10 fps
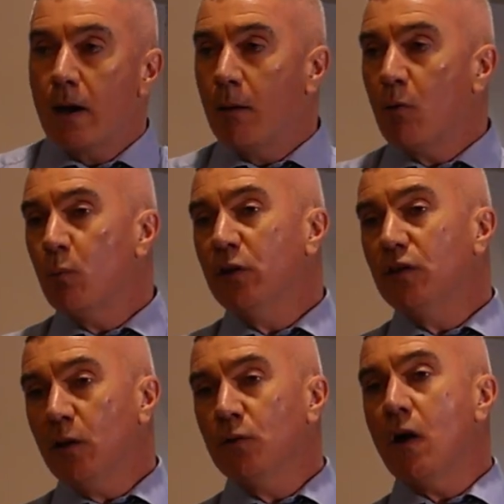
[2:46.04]
And when we
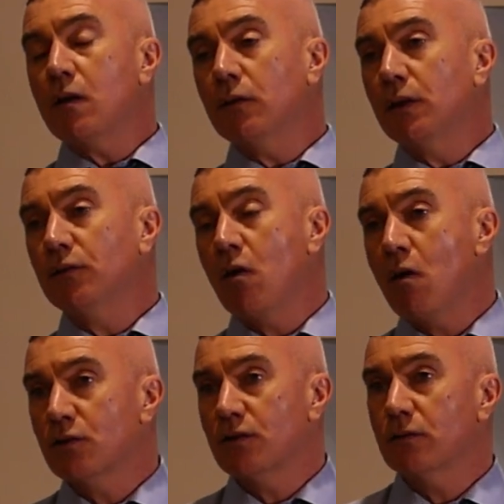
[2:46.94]
do knock on the
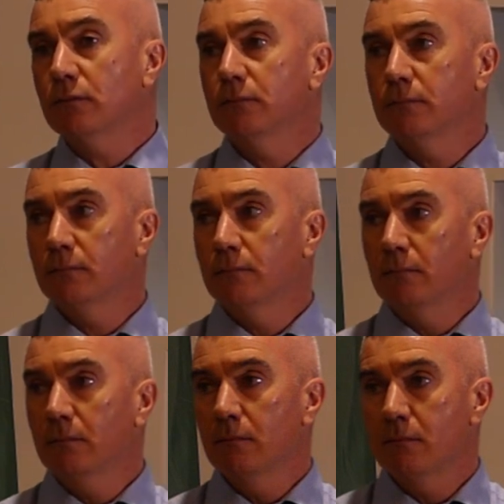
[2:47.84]
doors
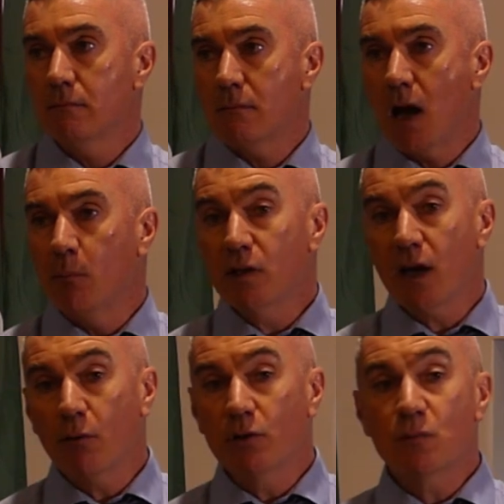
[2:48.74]
and we
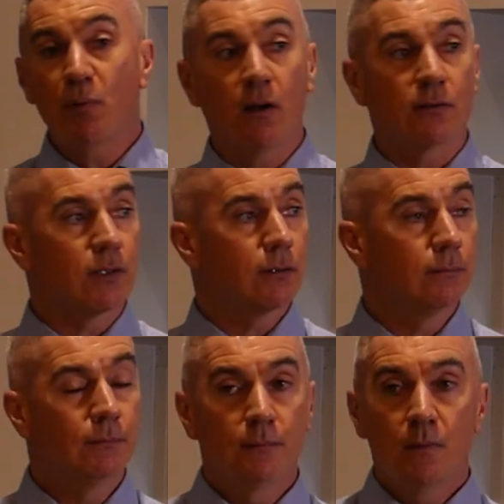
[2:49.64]
get a response,
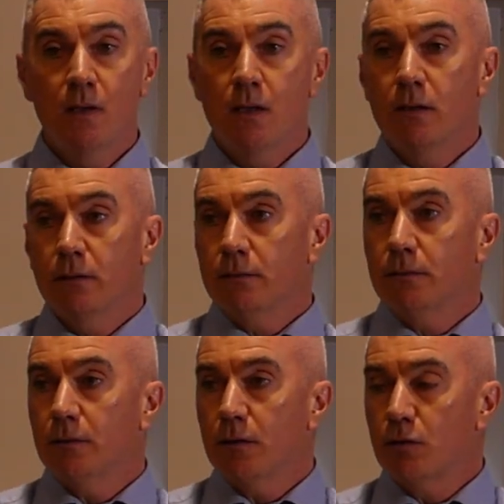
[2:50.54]

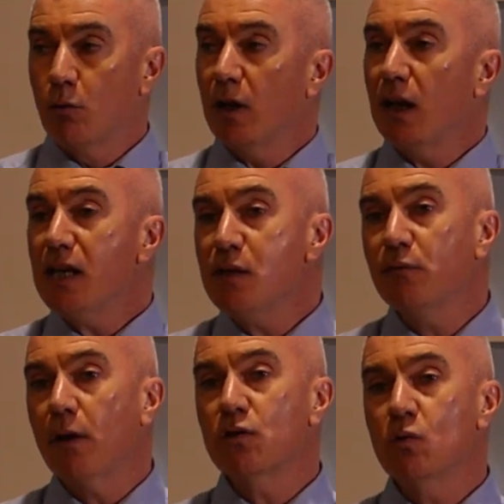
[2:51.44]
the
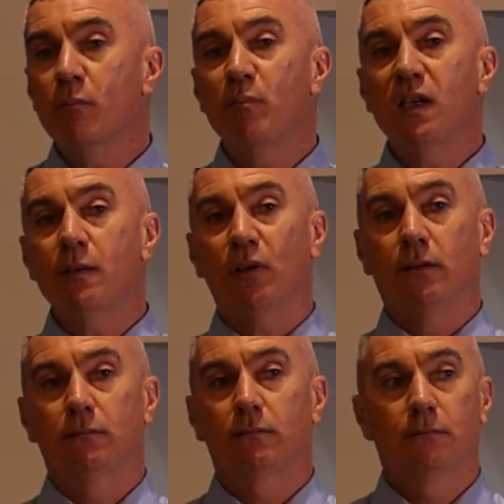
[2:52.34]
relief of some
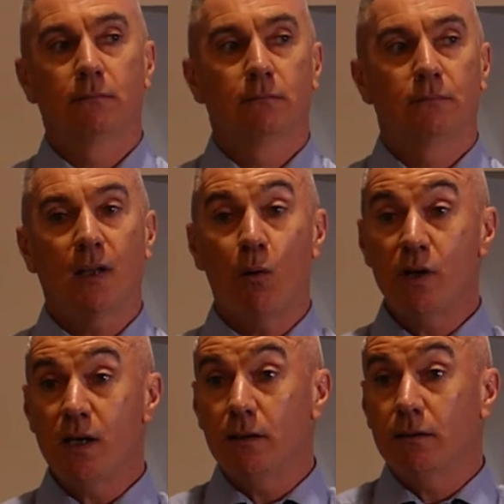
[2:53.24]
people that
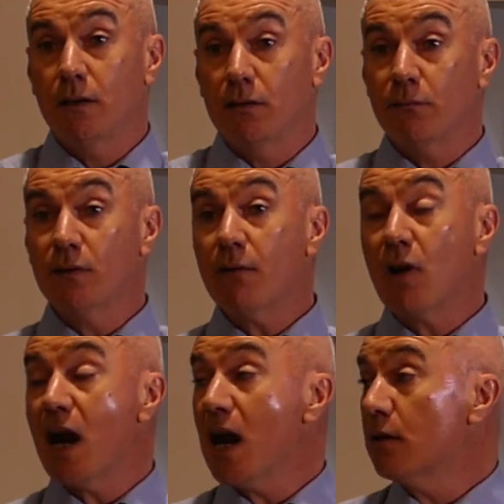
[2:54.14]
they've
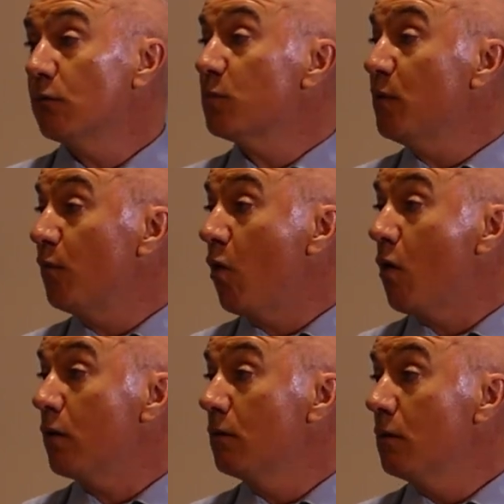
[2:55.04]
never heard of us
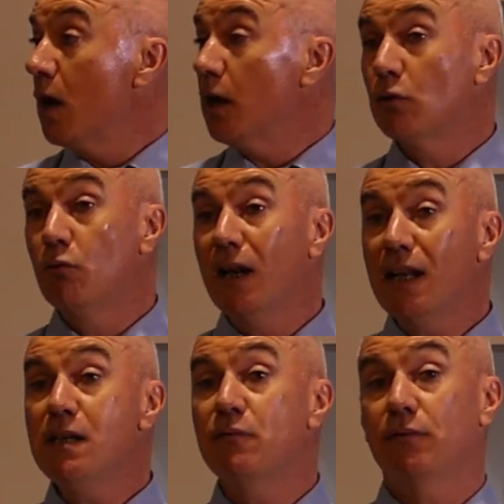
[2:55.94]
before, and the
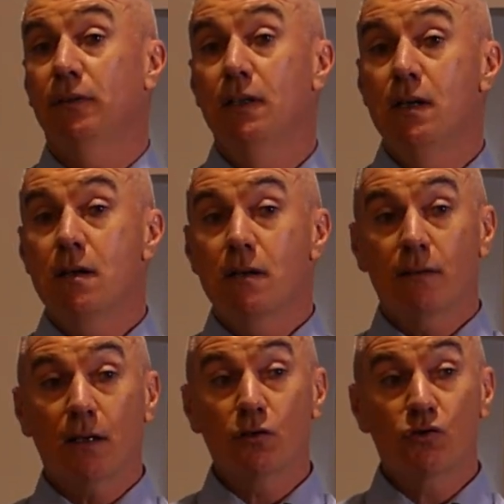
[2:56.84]
relief
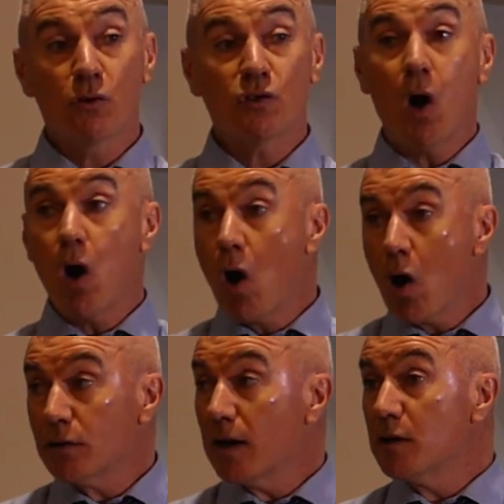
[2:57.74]
that there's just
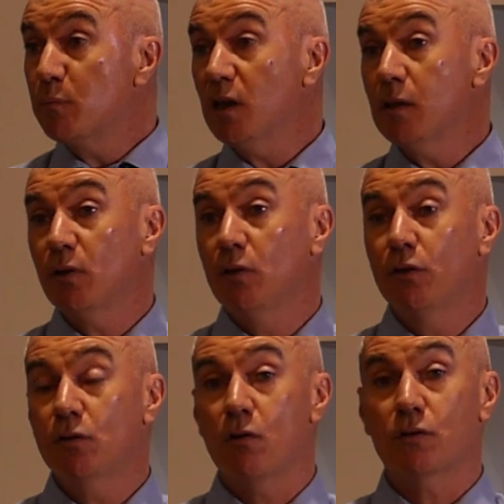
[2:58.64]
ordinary people
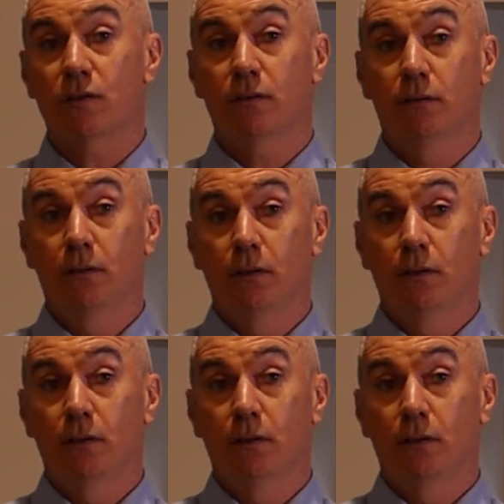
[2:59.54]
like us